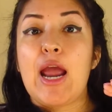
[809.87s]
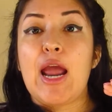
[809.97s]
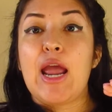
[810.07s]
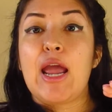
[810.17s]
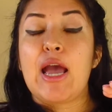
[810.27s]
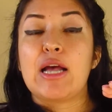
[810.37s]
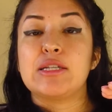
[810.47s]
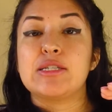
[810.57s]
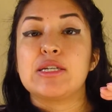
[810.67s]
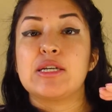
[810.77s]

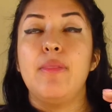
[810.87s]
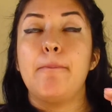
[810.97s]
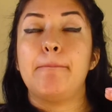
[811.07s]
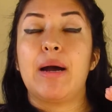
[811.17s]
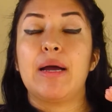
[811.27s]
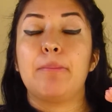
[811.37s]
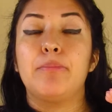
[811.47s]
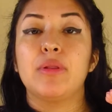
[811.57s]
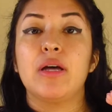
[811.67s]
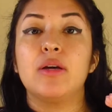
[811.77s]
and my
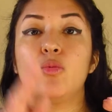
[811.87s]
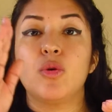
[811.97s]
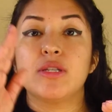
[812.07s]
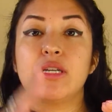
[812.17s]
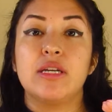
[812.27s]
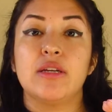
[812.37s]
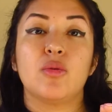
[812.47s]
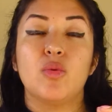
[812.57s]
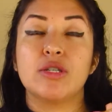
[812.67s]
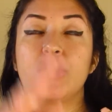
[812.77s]
blood
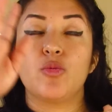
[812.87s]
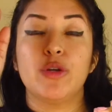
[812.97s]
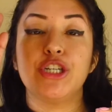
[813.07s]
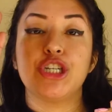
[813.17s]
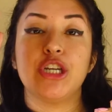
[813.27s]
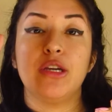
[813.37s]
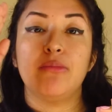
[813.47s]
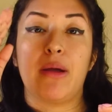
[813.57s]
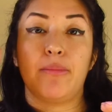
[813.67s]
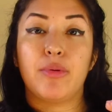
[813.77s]
wasn't reaching
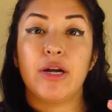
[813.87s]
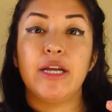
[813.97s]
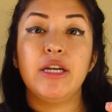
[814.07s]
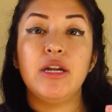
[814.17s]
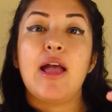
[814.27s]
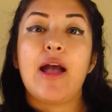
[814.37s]
my brain,